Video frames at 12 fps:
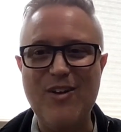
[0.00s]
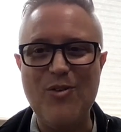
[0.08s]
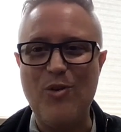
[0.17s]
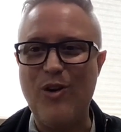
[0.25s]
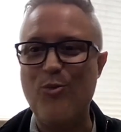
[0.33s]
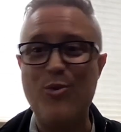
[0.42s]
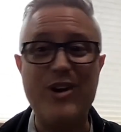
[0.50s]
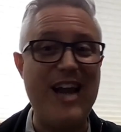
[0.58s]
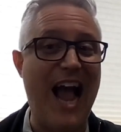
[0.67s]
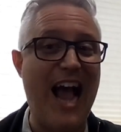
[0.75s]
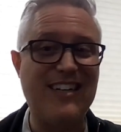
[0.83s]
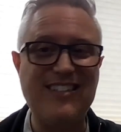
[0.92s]
We're
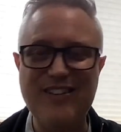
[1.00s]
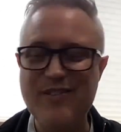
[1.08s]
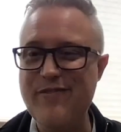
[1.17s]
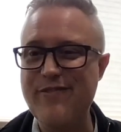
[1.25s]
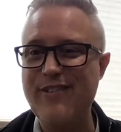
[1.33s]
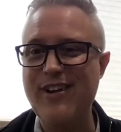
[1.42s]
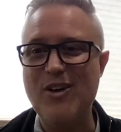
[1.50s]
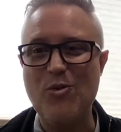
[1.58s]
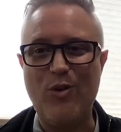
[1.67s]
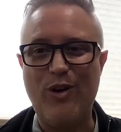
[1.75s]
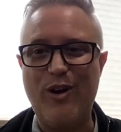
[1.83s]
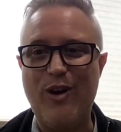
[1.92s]
reactive,
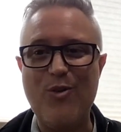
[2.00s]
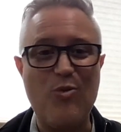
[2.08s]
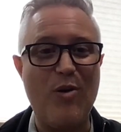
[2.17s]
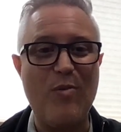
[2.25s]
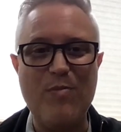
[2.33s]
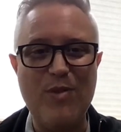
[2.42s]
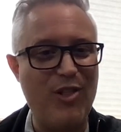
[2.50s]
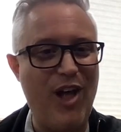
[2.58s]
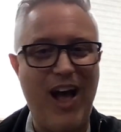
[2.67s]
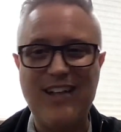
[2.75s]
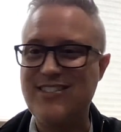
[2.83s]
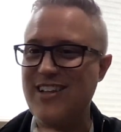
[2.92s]
we're, we're
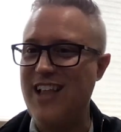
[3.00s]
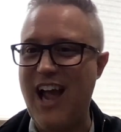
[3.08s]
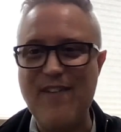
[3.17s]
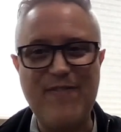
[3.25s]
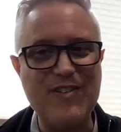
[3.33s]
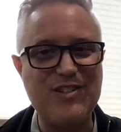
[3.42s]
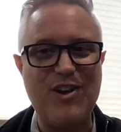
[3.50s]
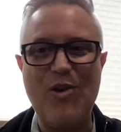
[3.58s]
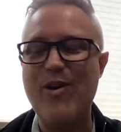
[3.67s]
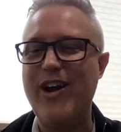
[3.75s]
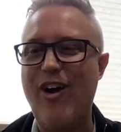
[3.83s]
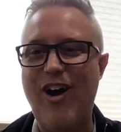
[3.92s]
lots of life is
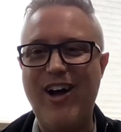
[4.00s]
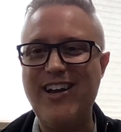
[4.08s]
going on.